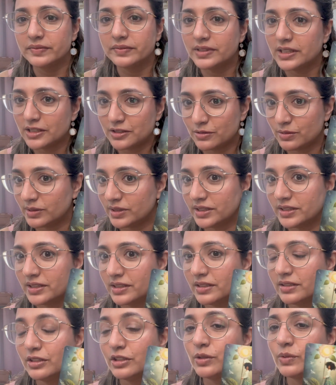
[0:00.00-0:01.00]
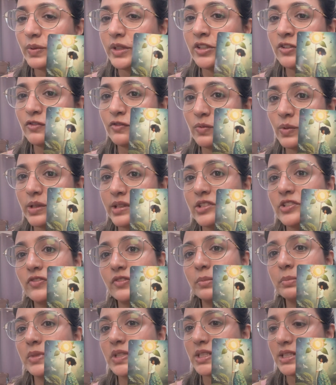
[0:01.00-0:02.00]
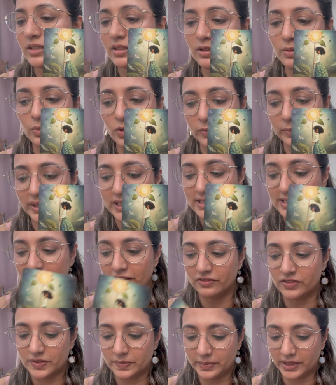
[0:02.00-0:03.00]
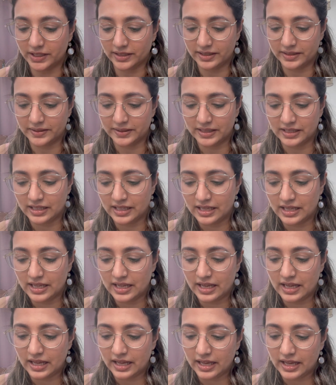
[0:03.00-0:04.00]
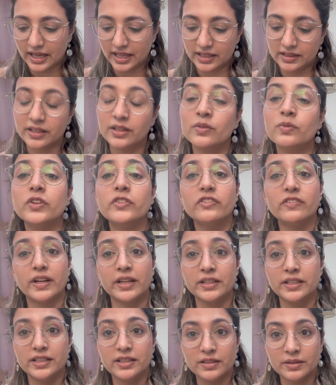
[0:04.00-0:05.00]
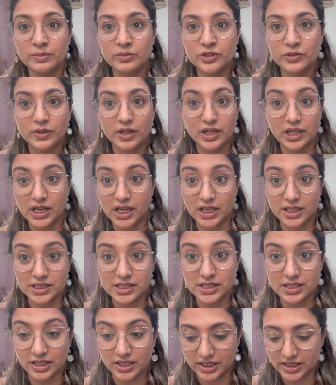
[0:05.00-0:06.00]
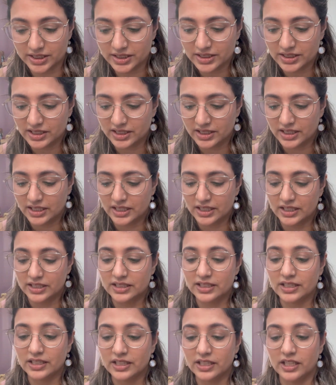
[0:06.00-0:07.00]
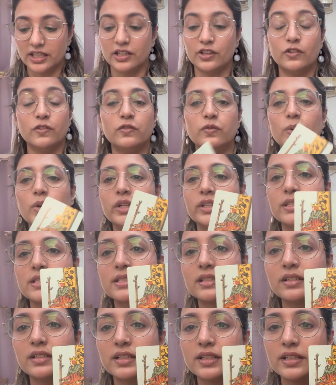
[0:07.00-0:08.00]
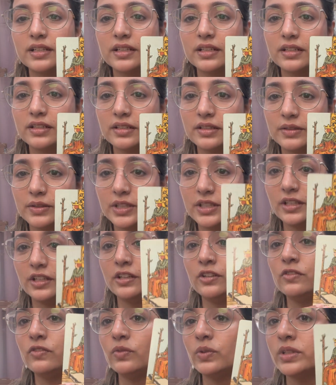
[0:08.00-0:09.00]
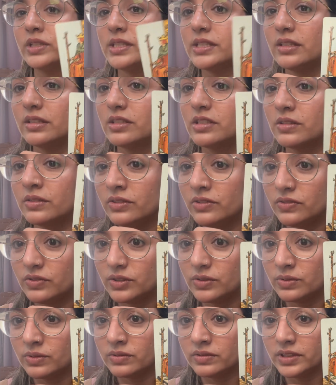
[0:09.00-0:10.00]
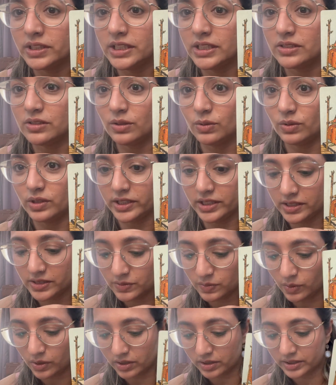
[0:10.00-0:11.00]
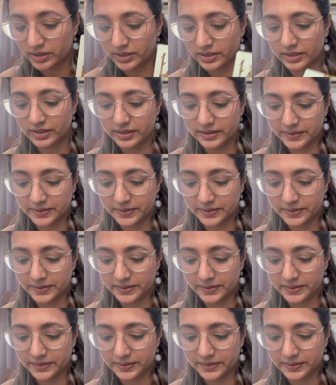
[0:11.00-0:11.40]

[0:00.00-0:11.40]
That's what the Queen of Wands from Mystical Moments gives me. And then we finally come to our last card, the King of Wands. The King of Wands sits on a throne. He's holding his wand.